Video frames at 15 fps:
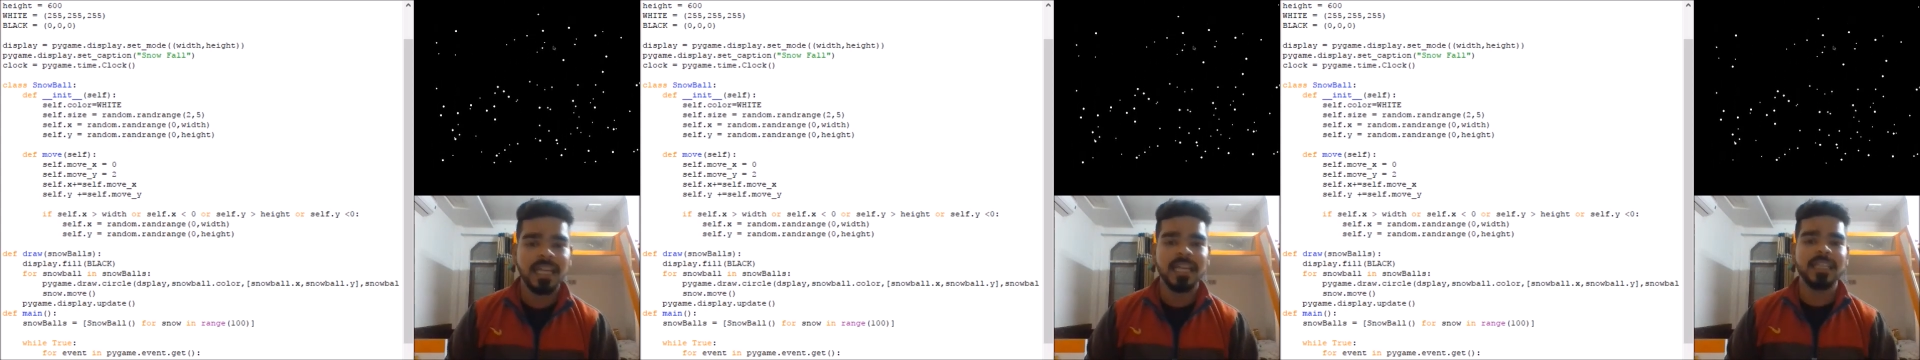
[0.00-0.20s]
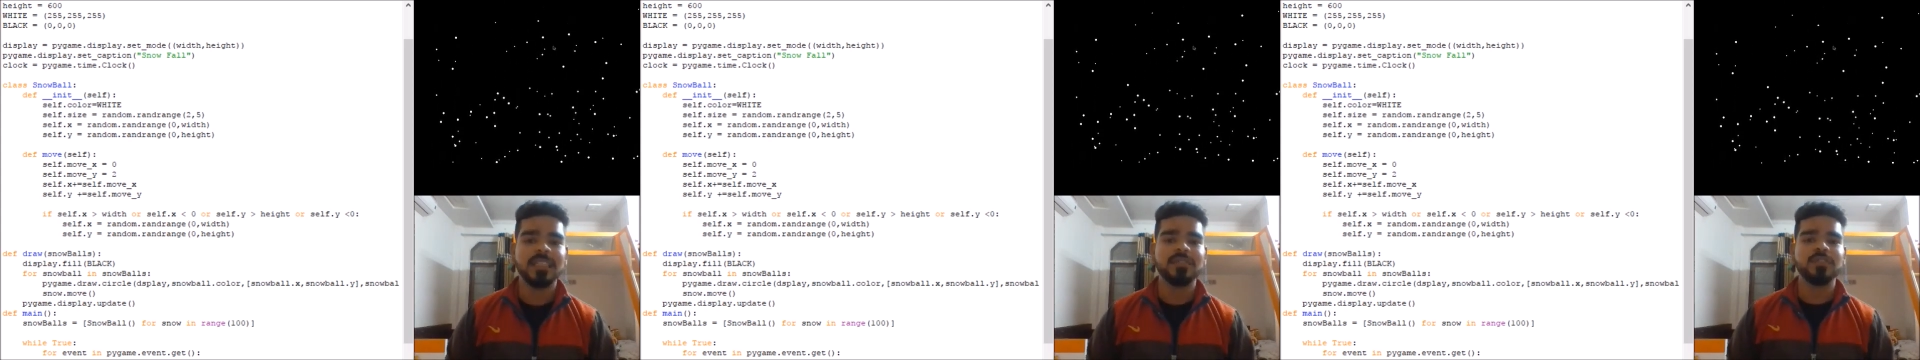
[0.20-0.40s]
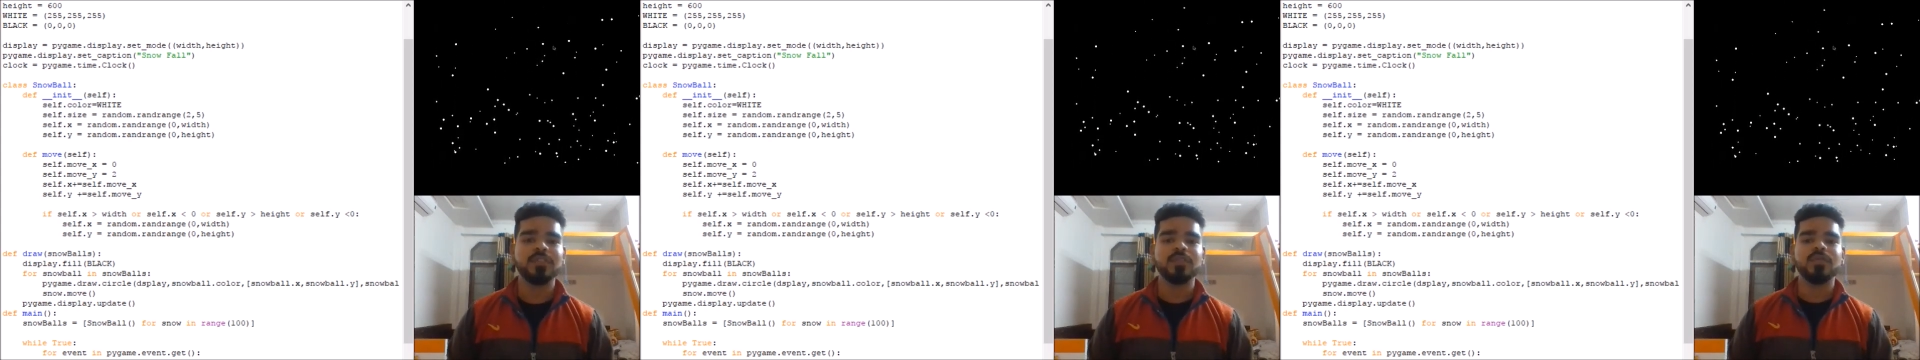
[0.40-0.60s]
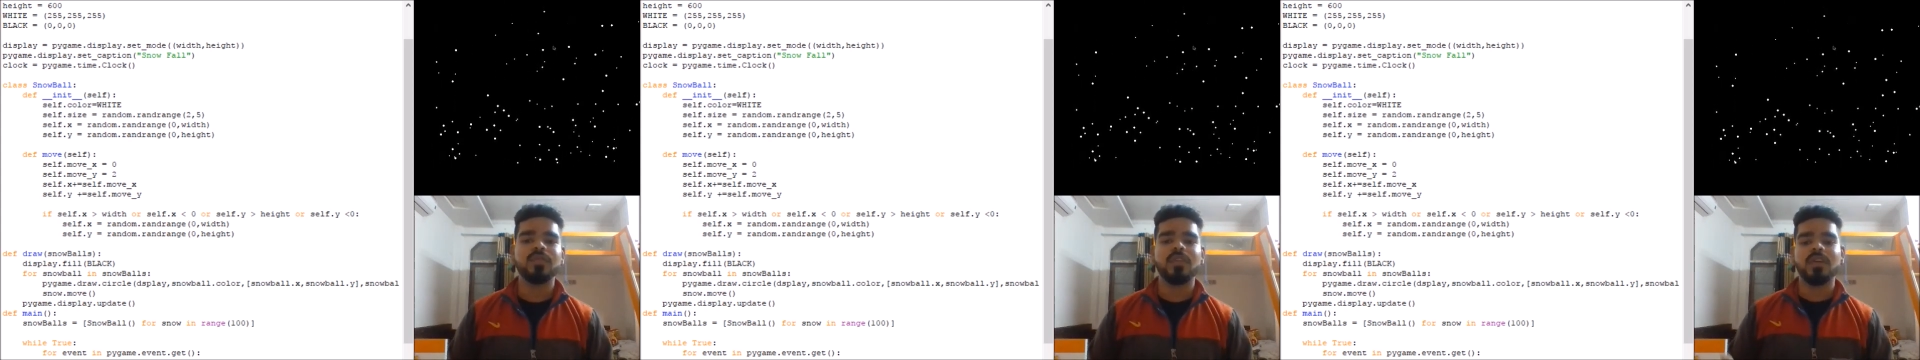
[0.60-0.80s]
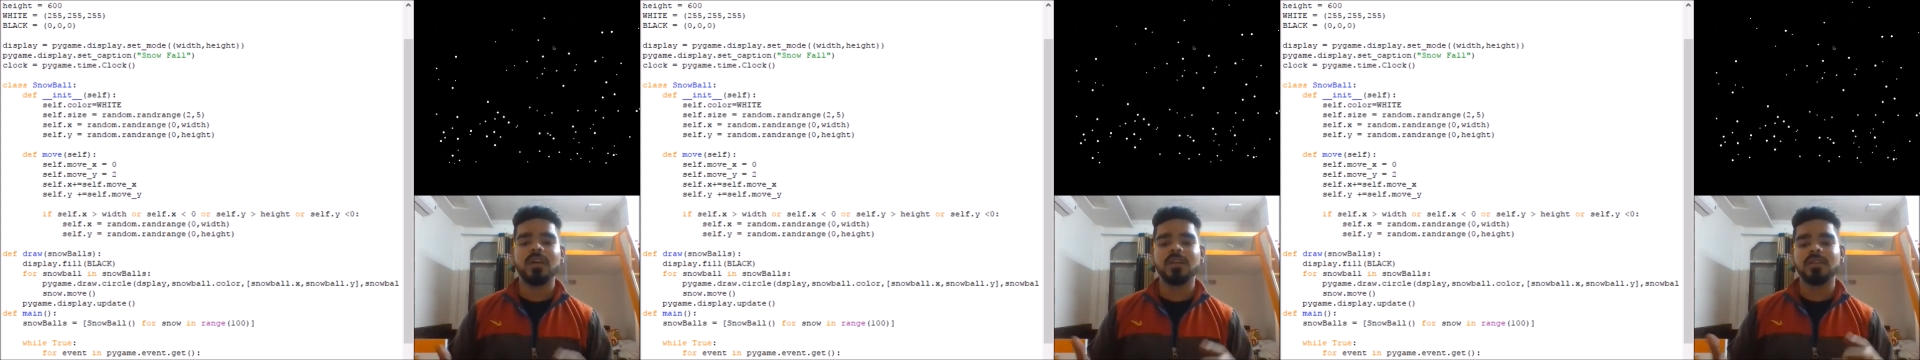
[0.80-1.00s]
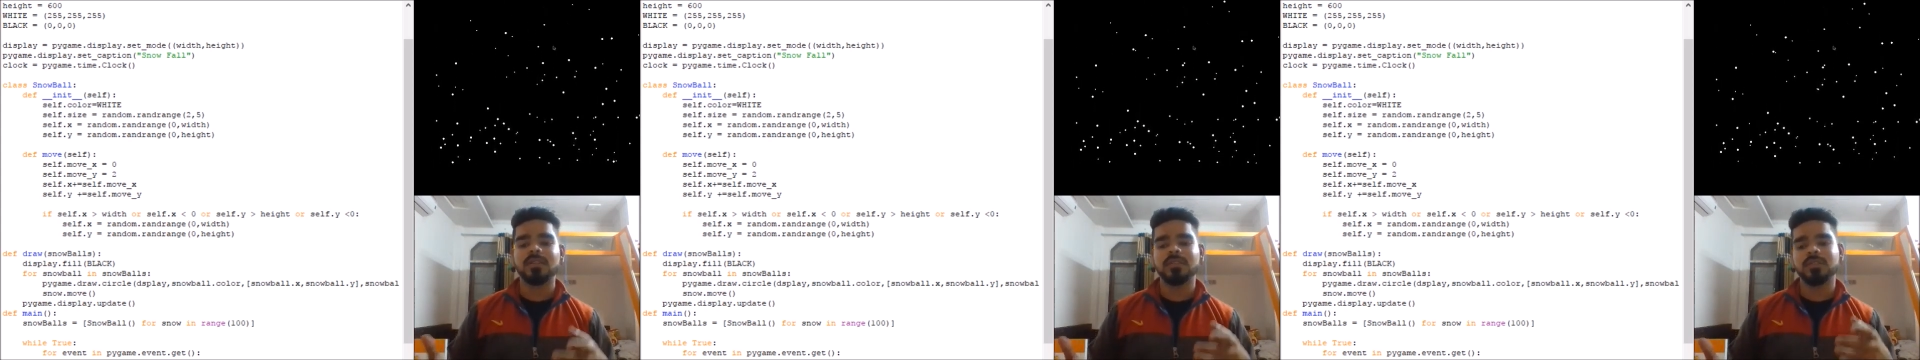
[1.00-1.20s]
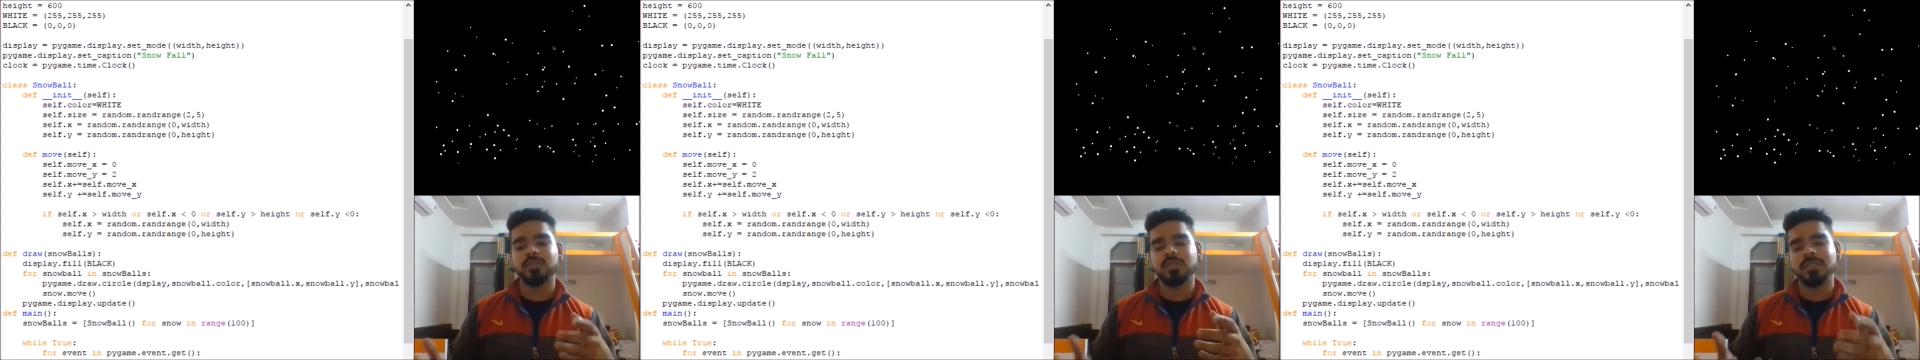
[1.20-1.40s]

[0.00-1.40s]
And if you want to